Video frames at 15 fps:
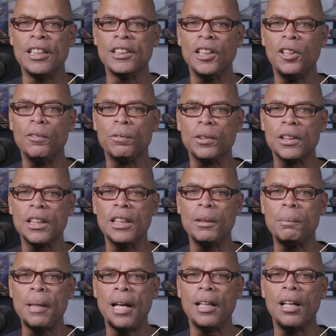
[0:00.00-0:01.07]
Don't forget
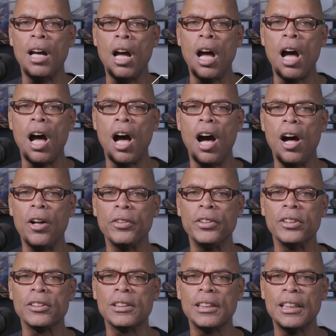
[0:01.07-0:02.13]
about all
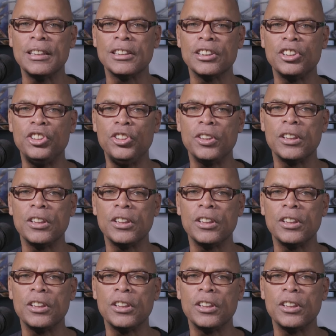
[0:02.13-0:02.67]
those lenses you